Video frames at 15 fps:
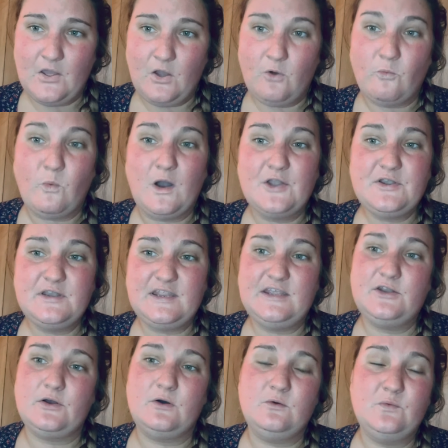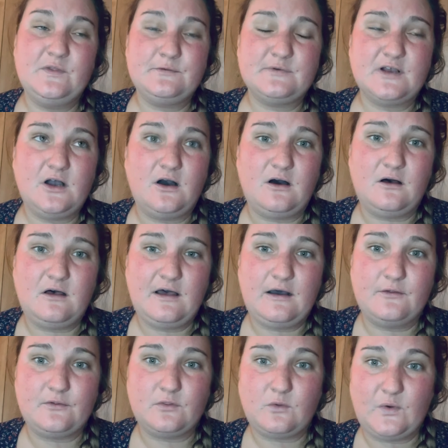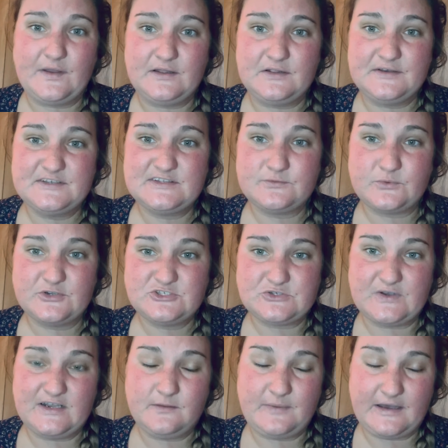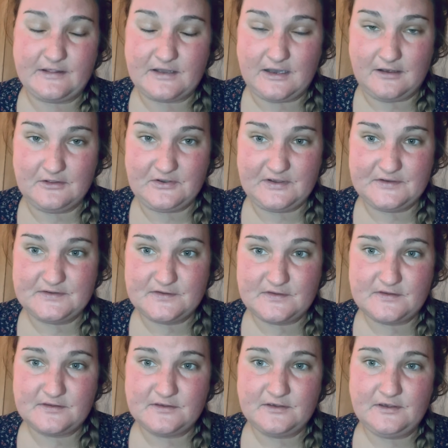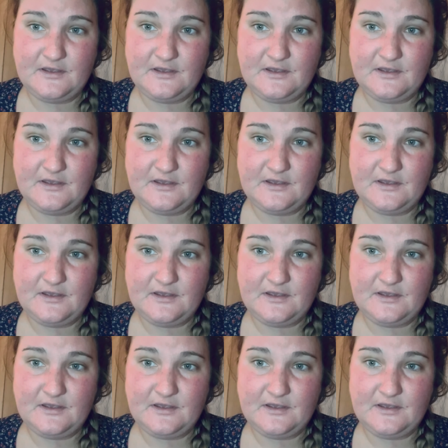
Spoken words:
"One need only recall how the loyalists were treated by the colonists.